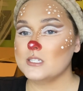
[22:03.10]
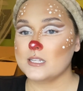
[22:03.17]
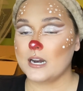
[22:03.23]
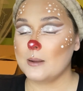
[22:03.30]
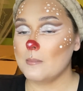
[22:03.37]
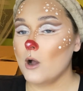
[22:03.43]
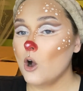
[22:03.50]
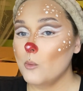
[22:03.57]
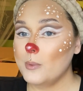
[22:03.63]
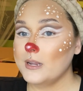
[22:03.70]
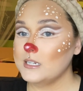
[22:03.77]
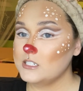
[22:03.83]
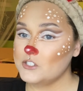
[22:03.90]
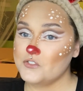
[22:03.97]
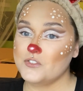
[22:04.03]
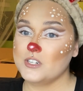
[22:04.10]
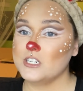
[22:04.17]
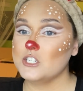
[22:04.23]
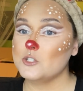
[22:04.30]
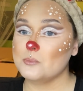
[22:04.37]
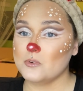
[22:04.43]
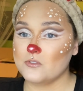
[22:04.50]
that I'm hoping to
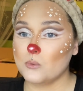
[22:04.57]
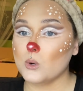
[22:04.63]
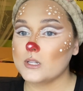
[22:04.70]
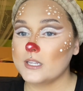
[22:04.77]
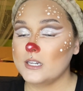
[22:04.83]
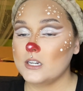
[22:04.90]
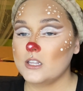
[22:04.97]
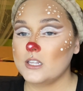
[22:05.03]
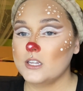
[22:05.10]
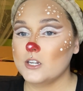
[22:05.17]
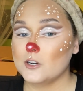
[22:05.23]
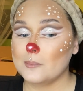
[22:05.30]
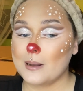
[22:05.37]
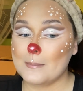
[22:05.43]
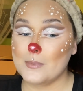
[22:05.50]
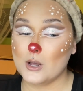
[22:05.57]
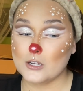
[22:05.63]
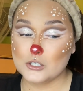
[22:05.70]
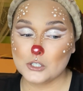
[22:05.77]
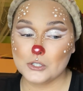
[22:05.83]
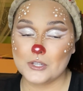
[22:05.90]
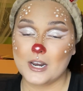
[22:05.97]
finish before the end of the year, but I'm not
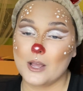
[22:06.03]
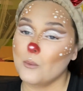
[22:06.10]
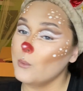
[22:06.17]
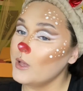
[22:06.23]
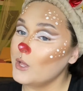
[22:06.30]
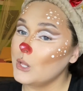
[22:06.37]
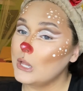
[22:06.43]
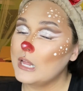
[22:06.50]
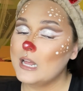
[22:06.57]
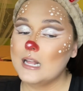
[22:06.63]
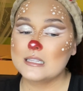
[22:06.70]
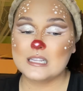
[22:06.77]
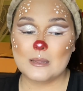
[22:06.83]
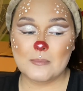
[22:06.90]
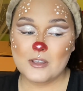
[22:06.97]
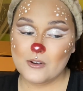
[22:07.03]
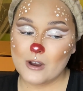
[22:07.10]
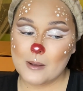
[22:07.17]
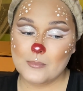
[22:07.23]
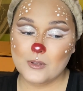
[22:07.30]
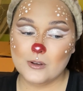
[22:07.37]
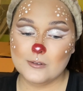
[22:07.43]
sure that I will. Let me
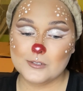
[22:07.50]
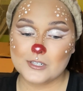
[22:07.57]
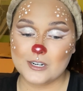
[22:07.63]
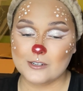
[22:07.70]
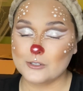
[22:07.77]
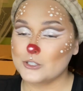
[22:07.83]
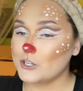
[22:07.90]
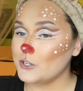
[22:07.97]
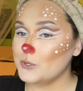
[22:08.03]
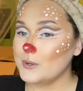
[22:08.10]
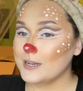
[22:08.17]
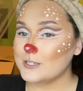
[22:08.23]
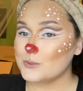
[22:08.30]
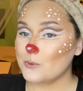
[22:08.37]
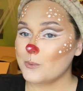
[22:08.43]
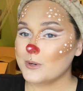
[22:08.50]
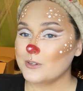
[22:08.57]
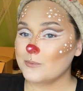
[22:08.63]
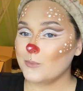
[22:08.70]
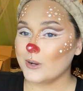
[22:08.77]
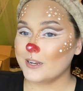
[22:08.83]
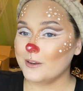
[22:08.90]
grab those and I'll show you guys what we're
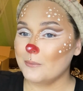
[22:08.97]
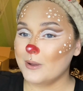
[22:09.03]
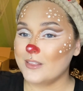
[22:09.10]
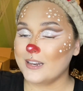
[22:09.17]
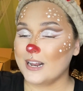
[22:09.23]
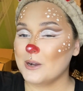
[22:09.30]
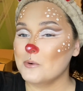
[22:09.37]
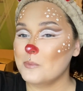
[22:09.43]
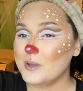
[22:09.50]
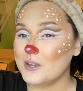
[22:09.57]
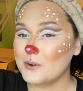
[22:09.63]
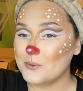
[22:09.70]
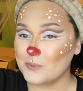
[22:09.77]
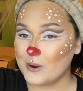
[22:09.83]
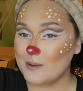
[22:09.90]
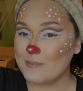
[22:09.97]
working with, and I will be right